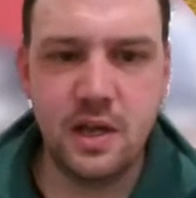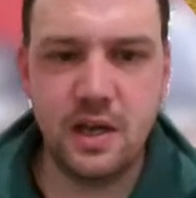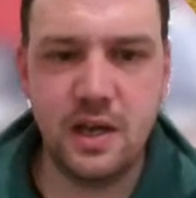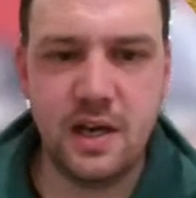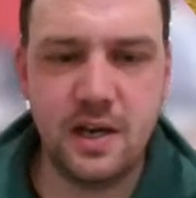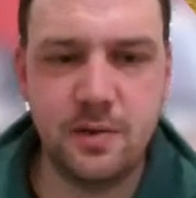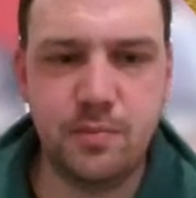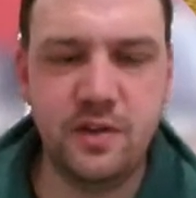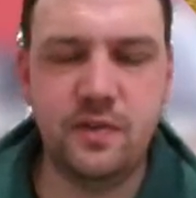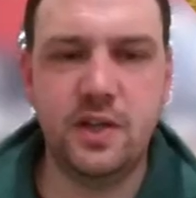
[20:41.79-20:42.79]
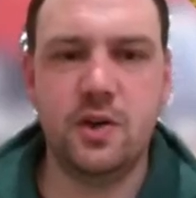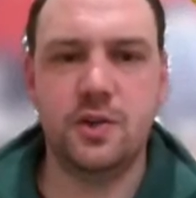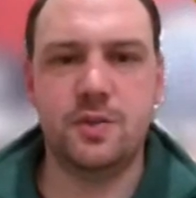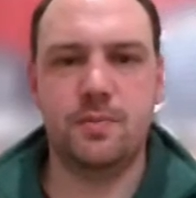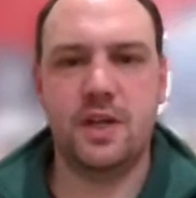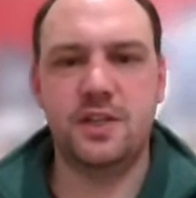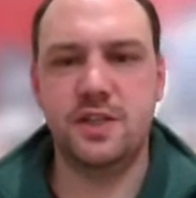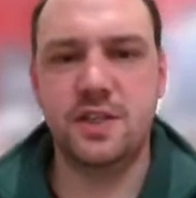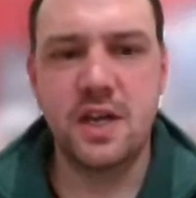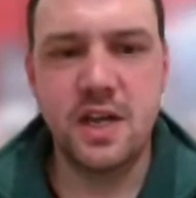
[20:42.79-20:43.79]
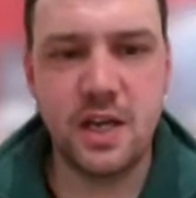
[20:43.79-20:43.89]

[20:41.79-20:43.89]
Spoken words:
and briefly contemplated